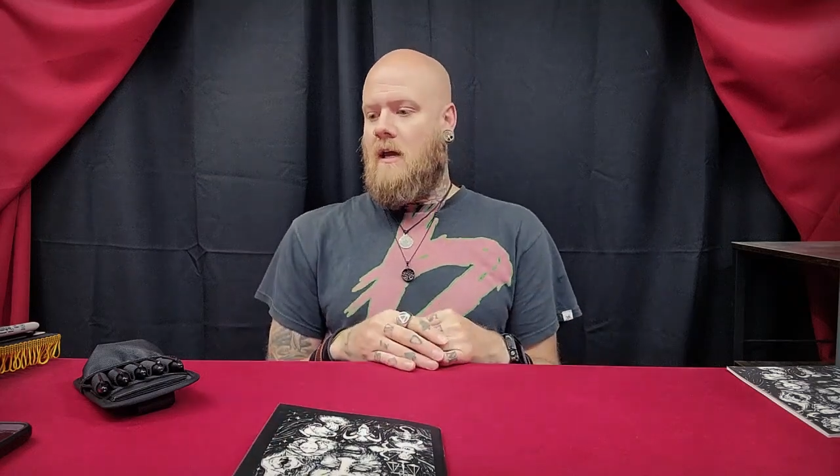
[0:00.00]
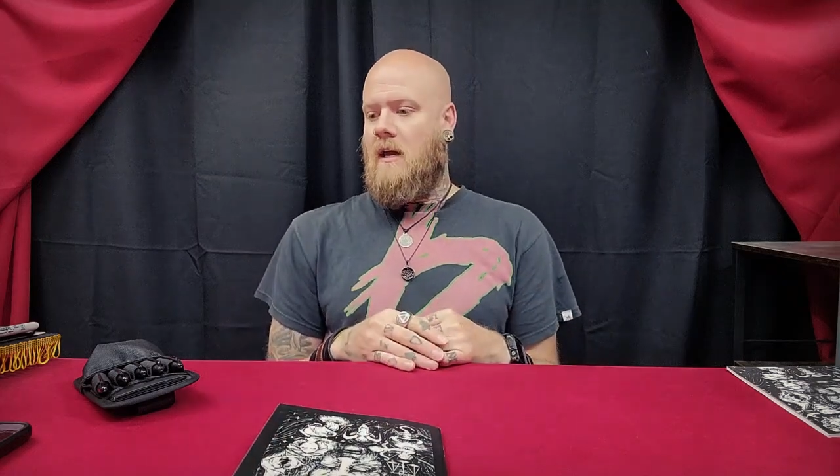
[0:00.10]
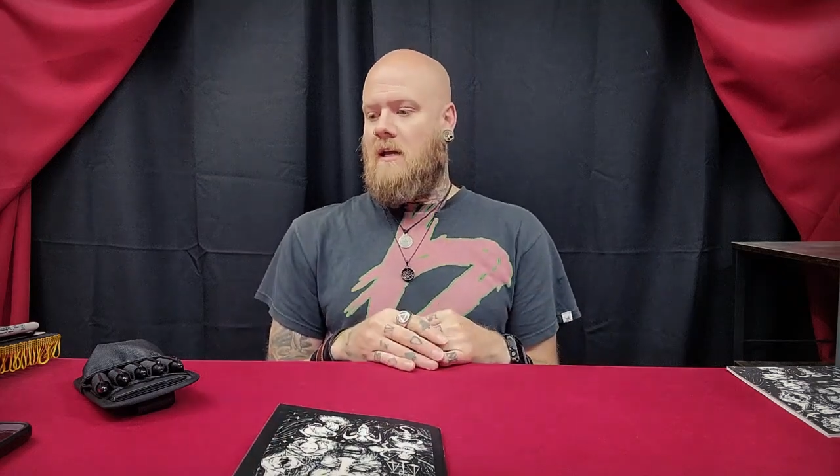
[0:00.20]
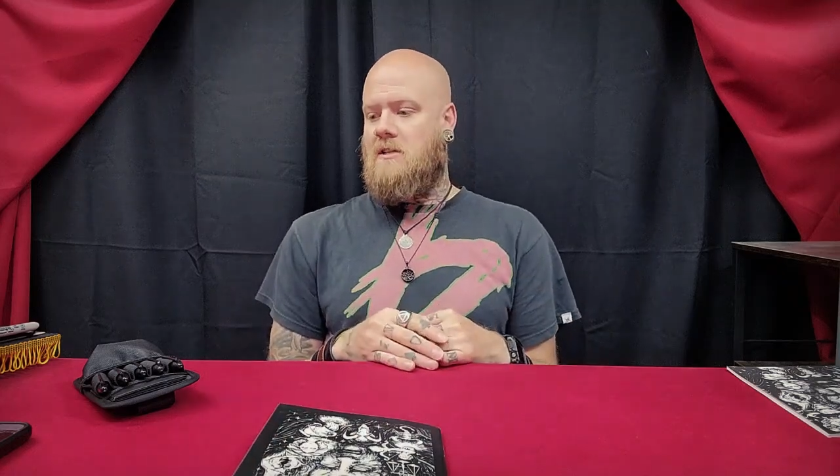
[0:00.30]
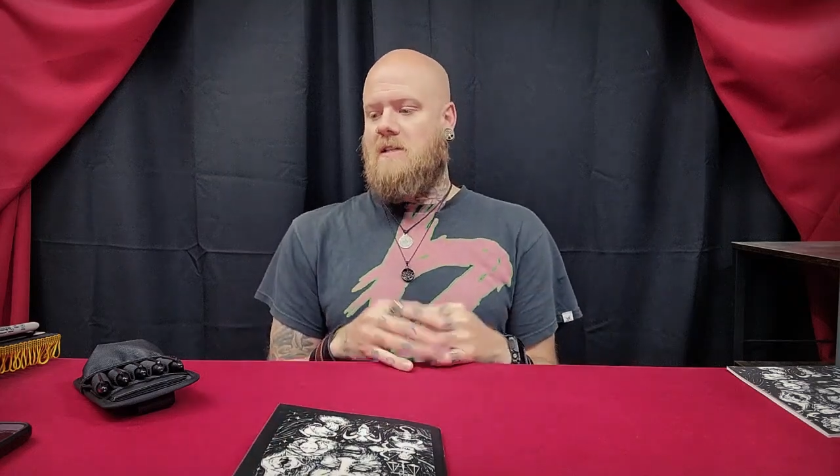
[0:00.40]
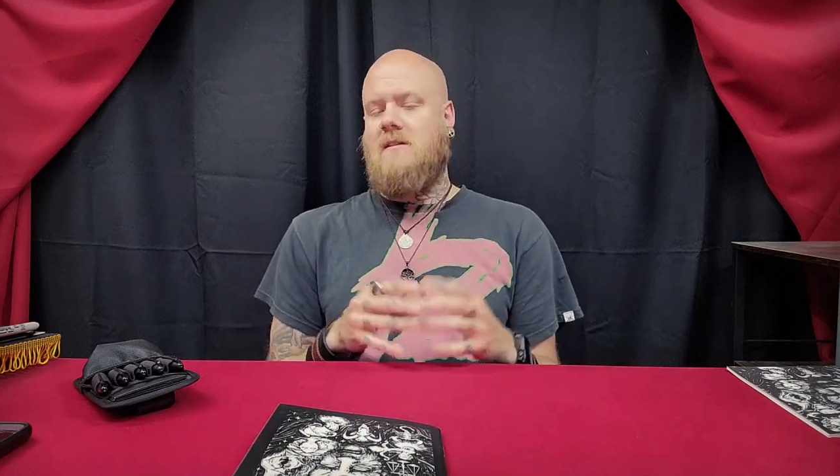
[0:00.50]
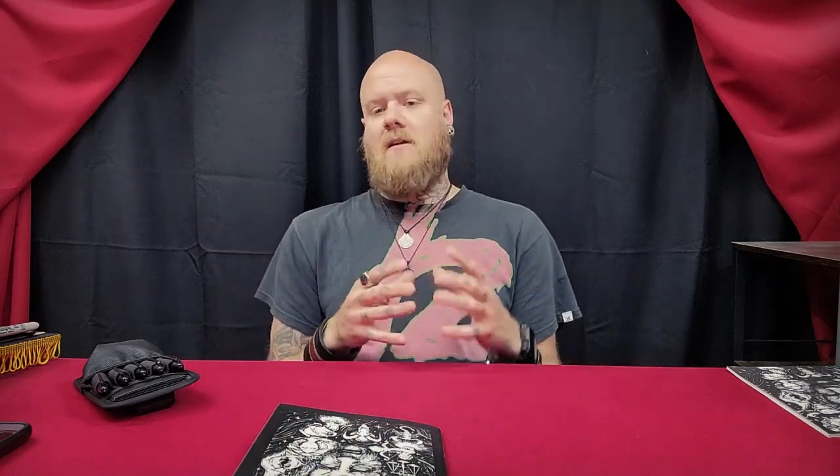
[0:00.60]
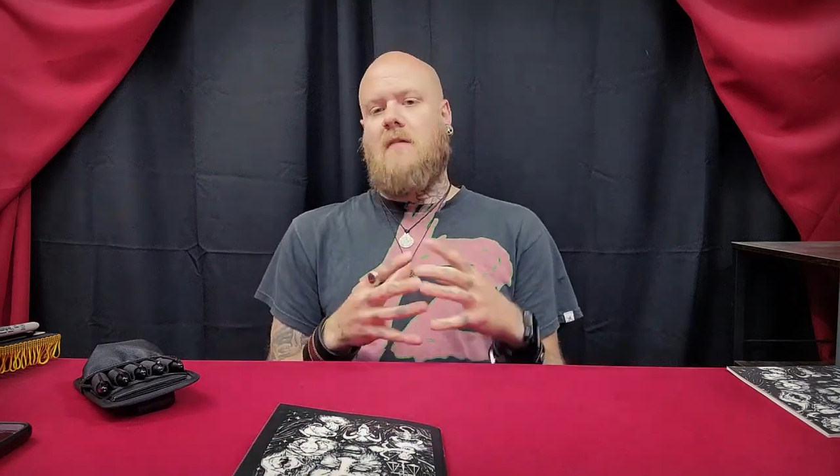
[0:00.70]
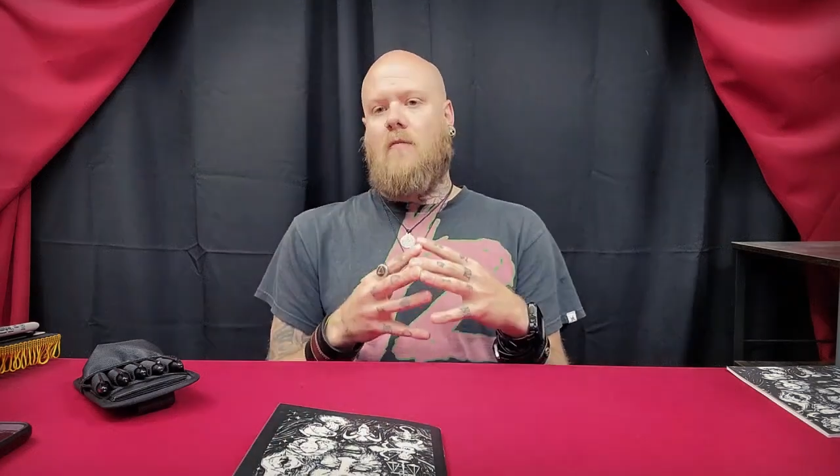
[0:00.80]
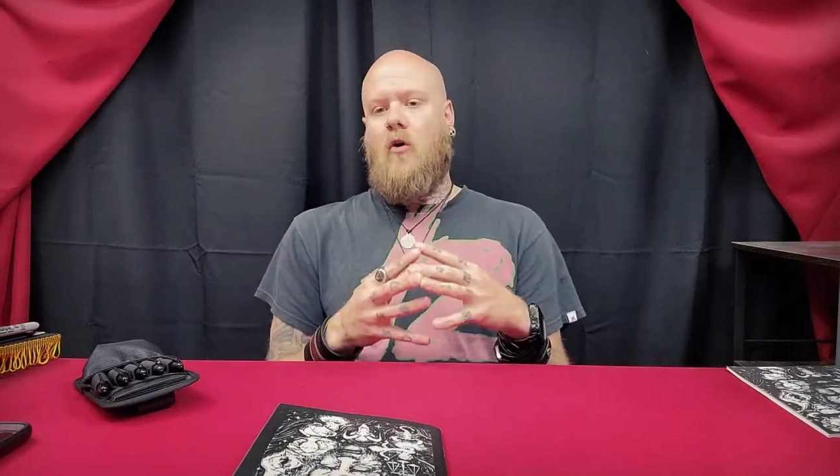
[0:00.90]
it just
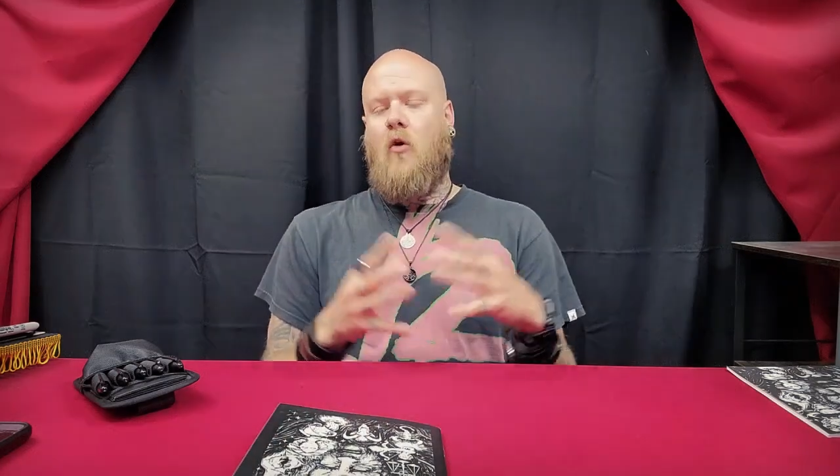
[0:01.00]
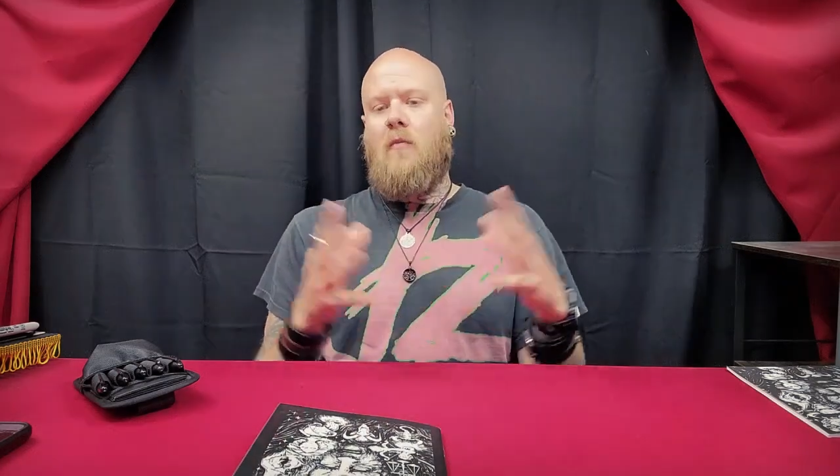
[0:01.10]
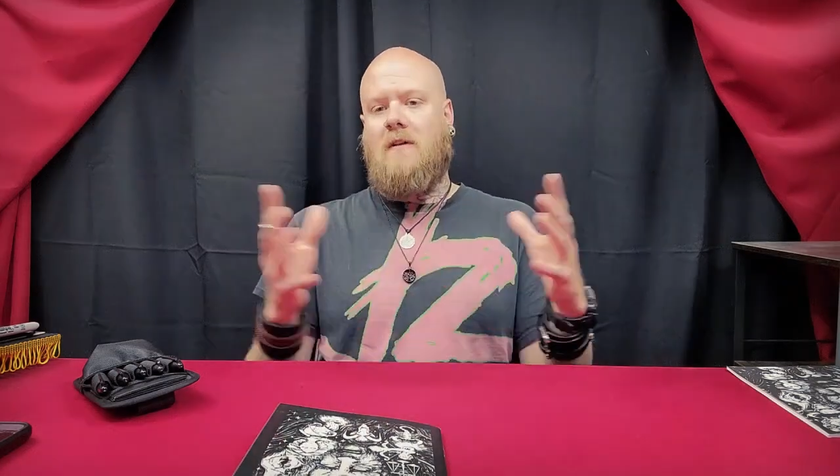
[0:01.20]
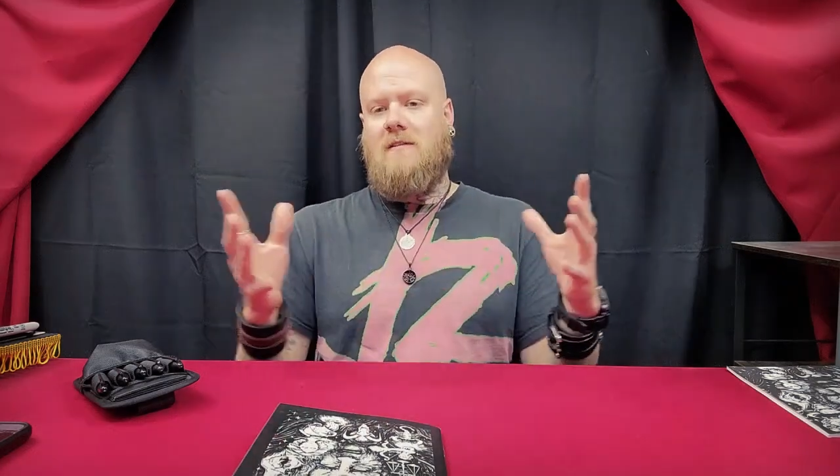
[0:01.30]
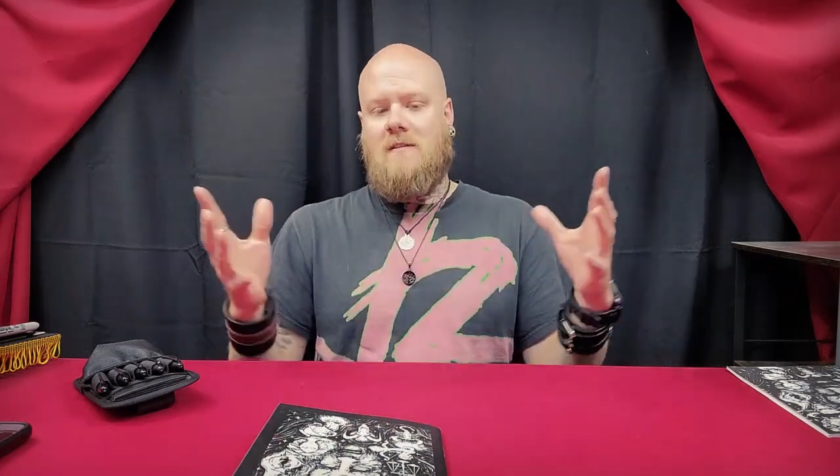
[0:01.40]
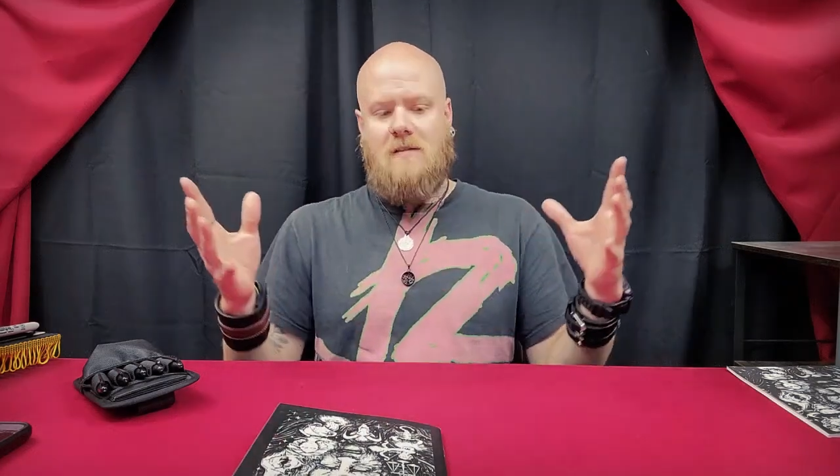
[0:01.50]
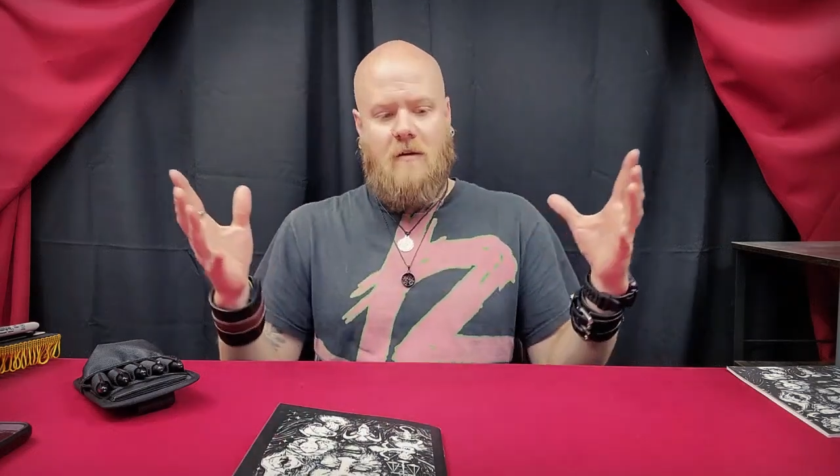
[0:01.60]
opens